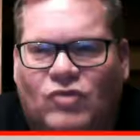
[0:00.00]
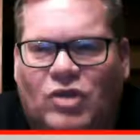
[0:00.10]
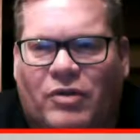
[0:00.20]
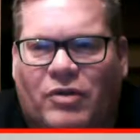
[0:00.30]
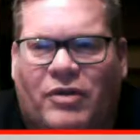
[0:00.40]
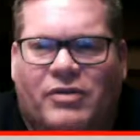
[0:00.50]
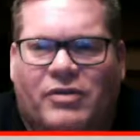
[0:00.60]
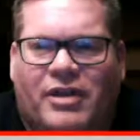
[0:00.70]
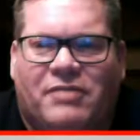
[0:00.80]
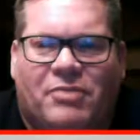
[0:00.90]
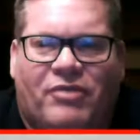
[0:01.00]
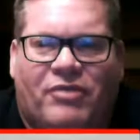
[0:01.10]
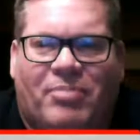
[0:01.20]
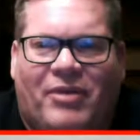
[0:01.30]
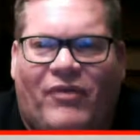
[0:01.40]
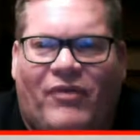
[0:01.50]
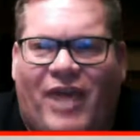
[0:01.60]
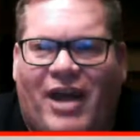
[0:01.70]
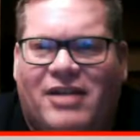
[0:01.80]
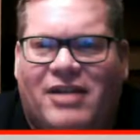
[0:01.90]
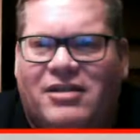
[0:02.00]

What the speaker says: do those things move pretty fast?